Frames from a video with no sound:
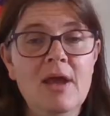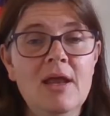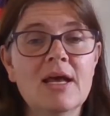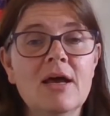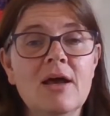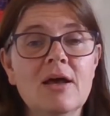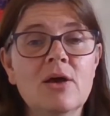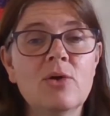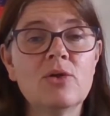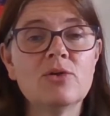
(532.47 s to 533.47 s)
Now,
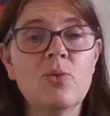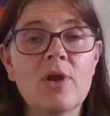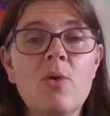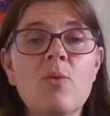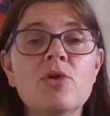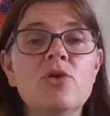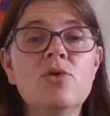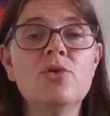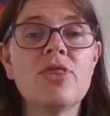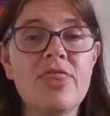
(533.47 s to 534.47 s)
what I want
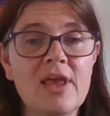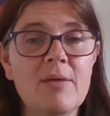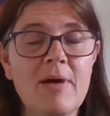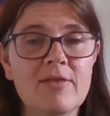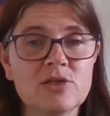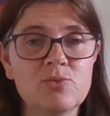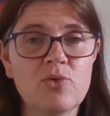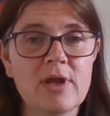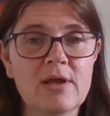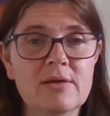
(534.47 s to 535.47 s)
you to think about this
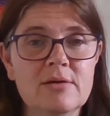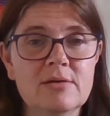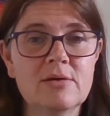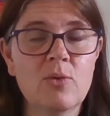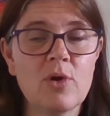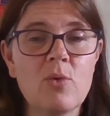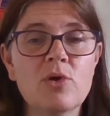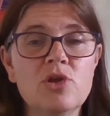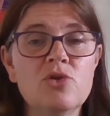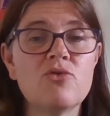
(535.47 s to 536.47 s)
morning, what I
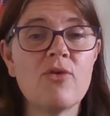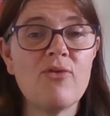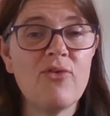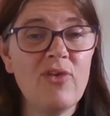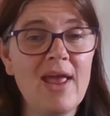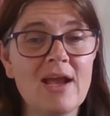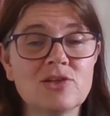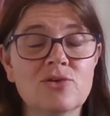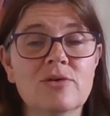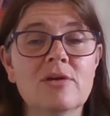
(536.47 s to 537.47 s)
want you to
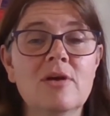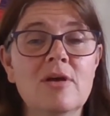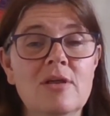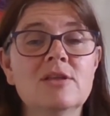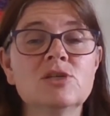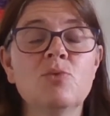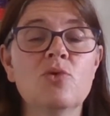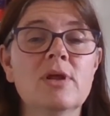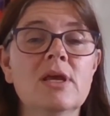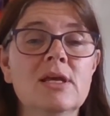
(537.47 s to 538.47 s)
reflect on this
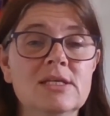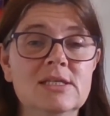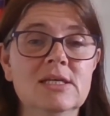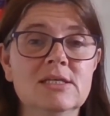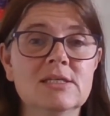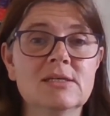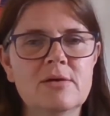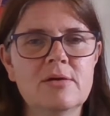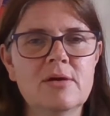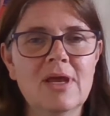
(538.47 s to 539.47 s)
morning is this.
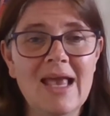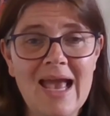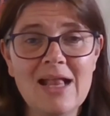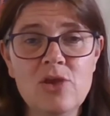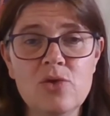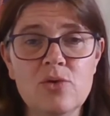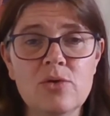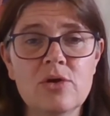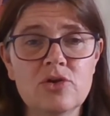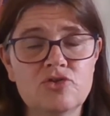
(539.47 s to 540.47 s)
Can you
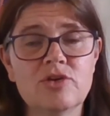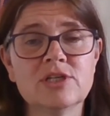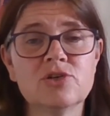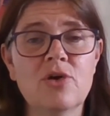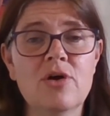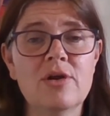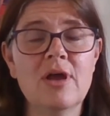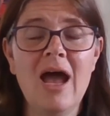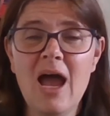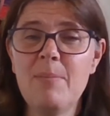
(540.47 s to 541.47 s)
trust God?
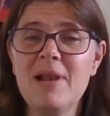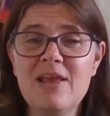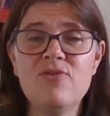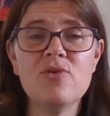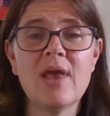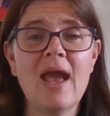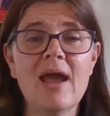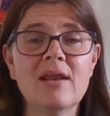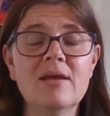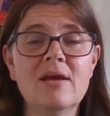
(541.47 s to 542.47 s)
I believe you can.